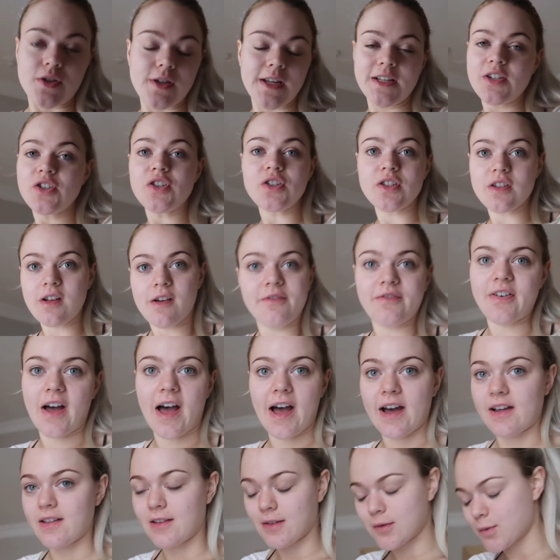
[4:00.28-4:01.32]
it's just
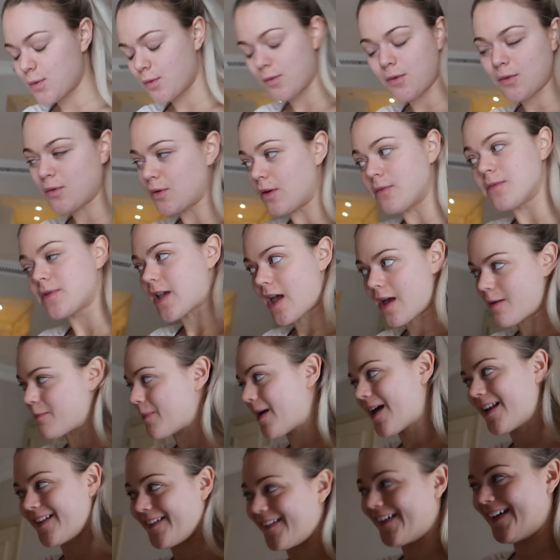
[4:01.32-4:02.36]
unfair. That's all I'm saying.
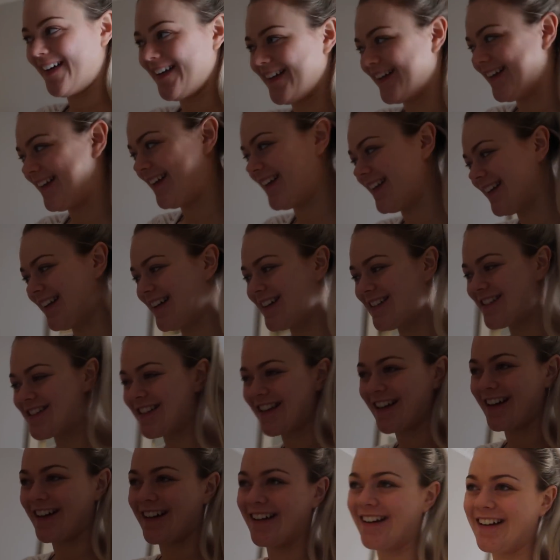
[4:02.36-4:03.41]
But anyway, let's
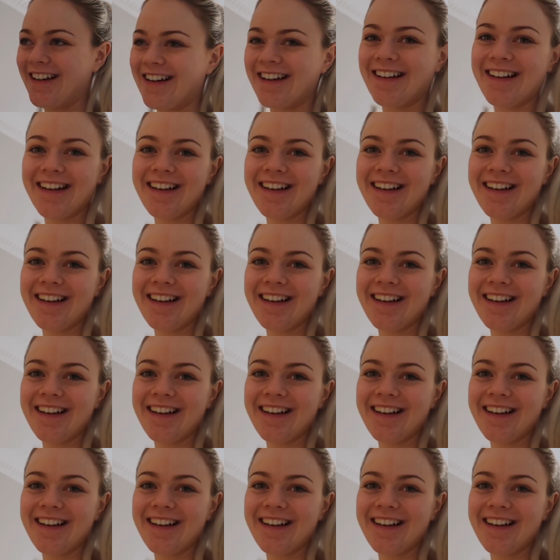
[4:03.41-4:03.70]
go.